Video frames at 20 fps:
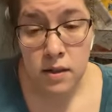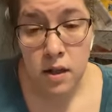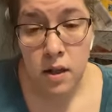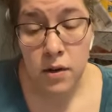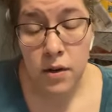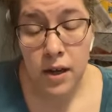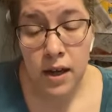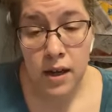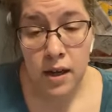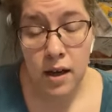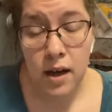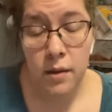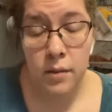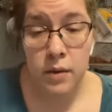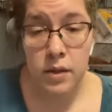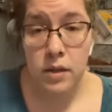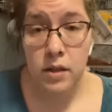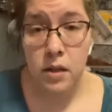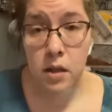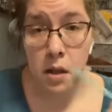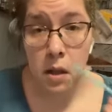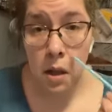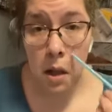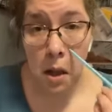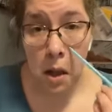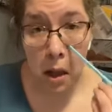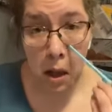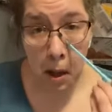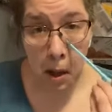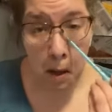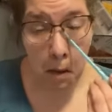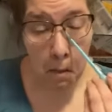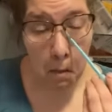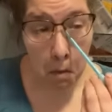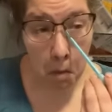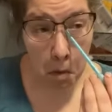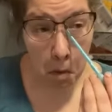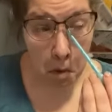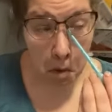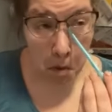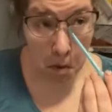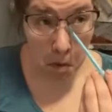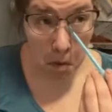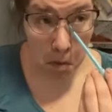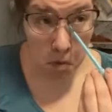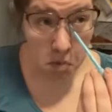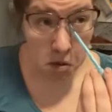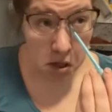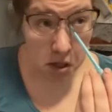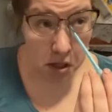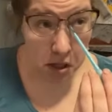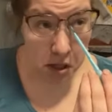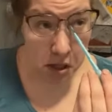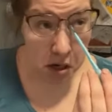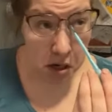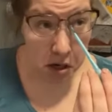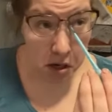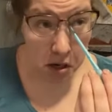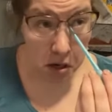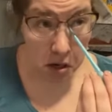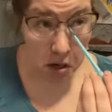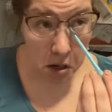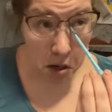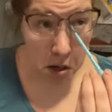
Okay, I will. Um, I'm trying to think here.